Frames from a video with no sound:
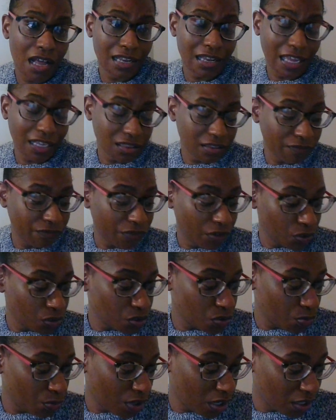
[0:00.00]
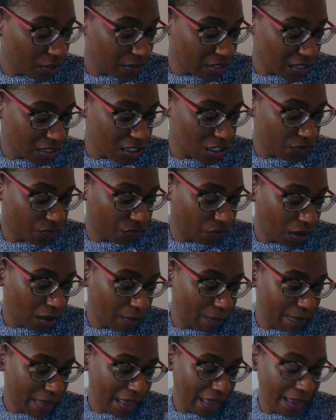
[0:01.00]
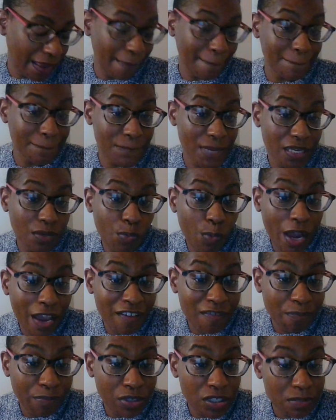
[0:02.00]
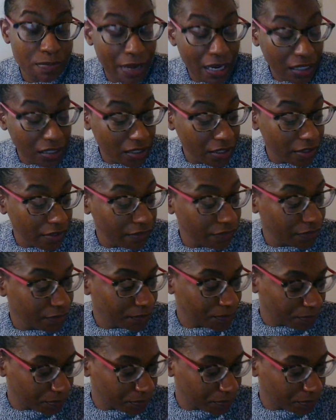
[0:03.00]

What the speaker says: Like the first one, this is from a midwife perspective,